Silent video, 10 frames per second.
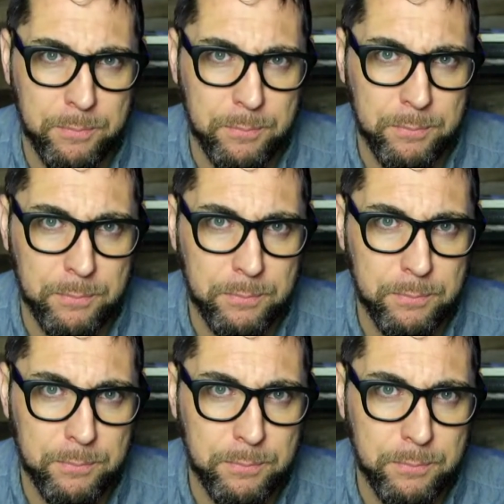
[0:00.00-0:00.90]

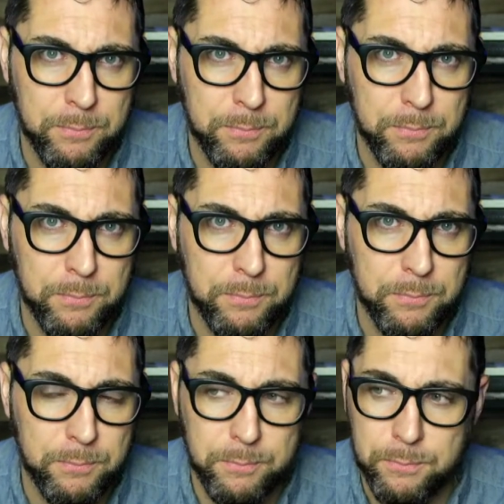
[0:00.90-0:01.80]

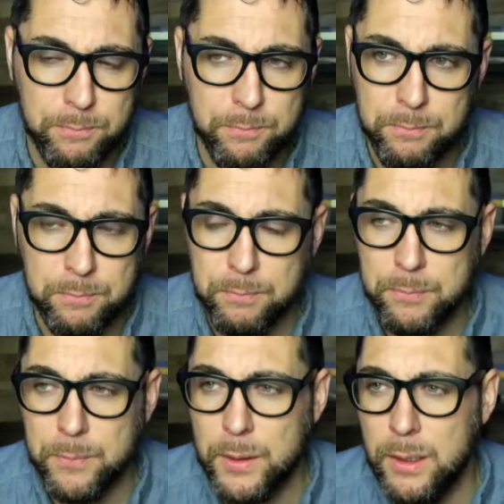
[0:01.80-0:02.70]

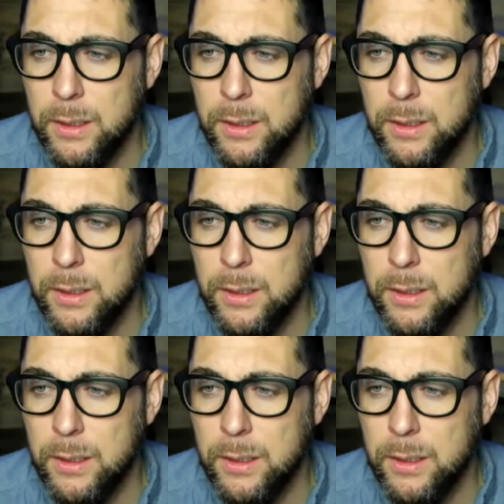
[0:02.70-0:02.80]
No one is speaking in this clip.